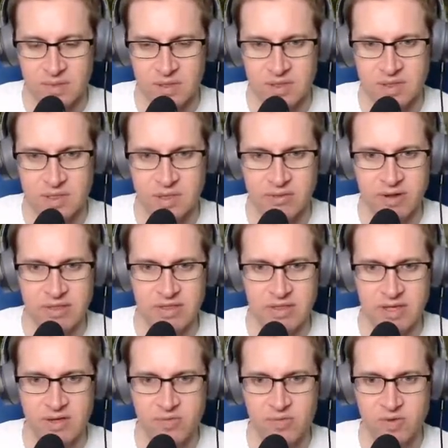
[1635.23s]
Now, I
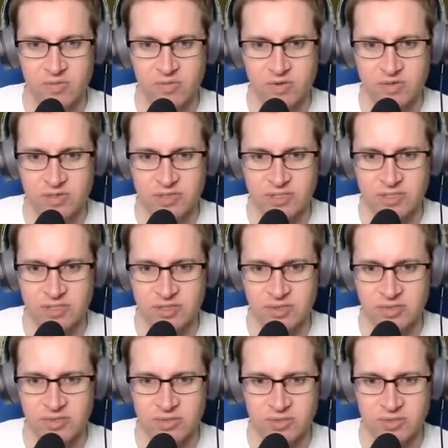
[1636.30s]
think what we'll do... All